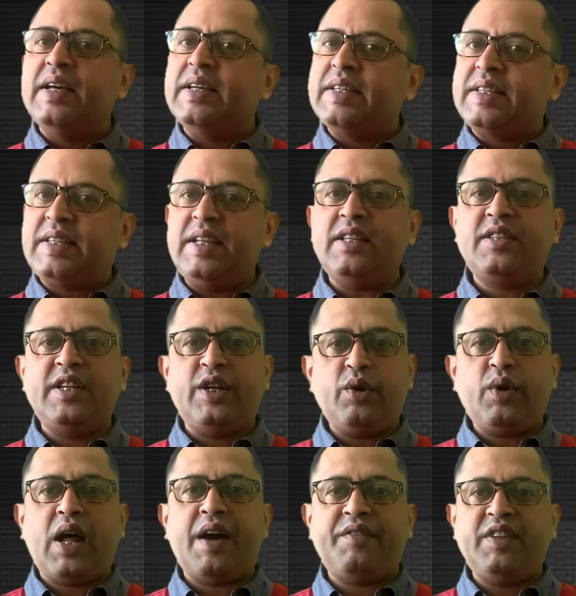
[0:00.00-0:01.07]
Since they
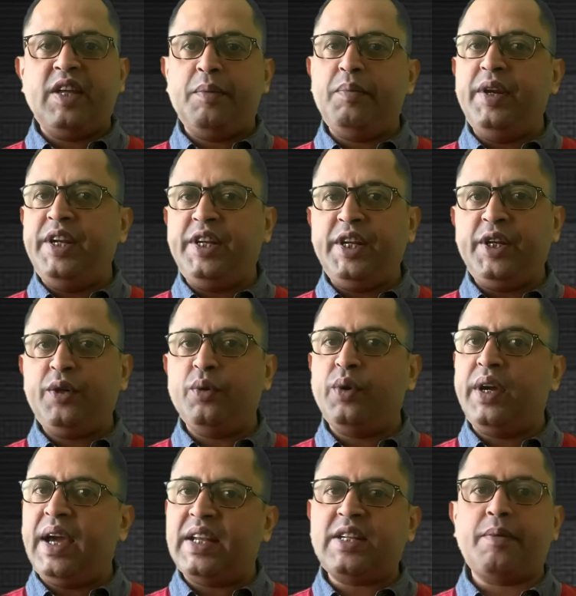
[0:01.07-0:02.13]
don't have the ability to
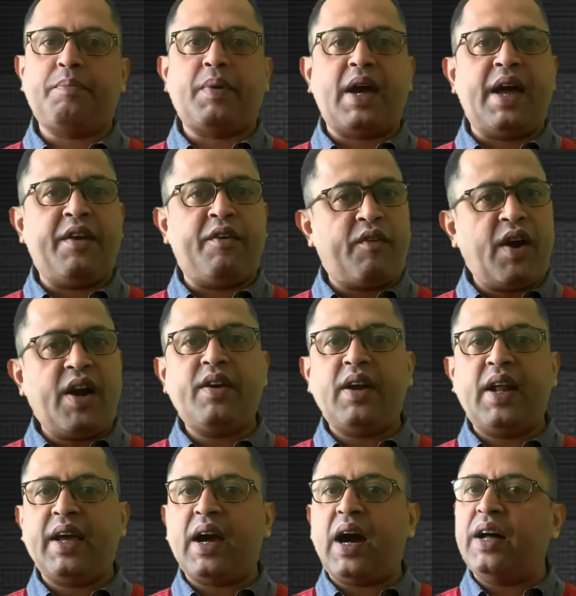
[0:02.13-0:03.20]
get up and run
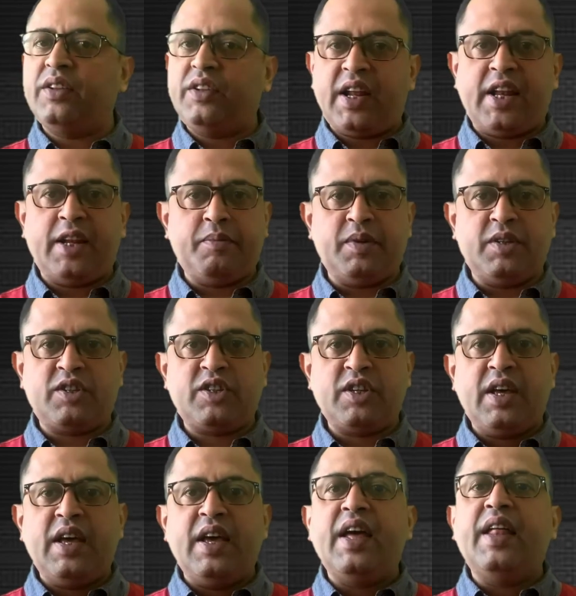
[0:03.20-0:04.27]
like other animals,
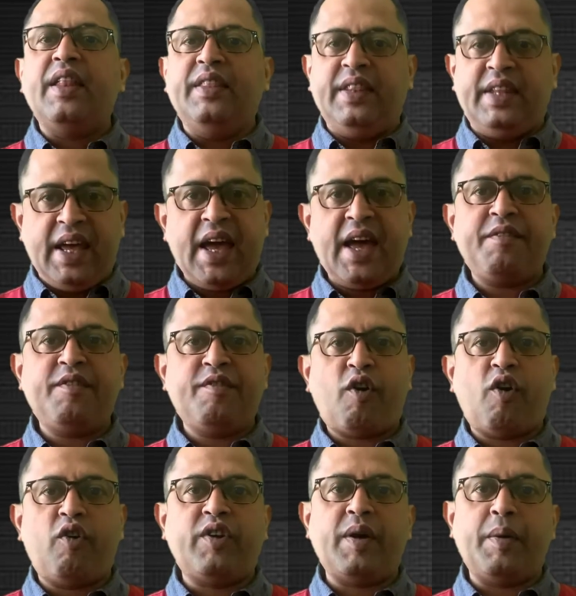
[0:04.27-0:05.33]
they have
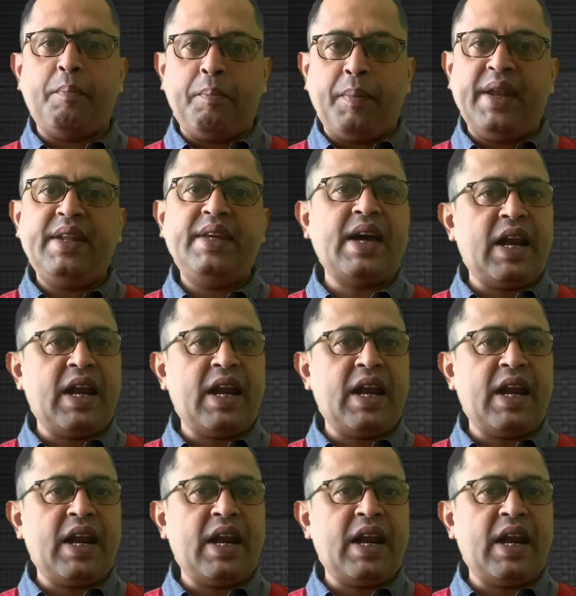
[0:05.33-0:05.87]
evolved many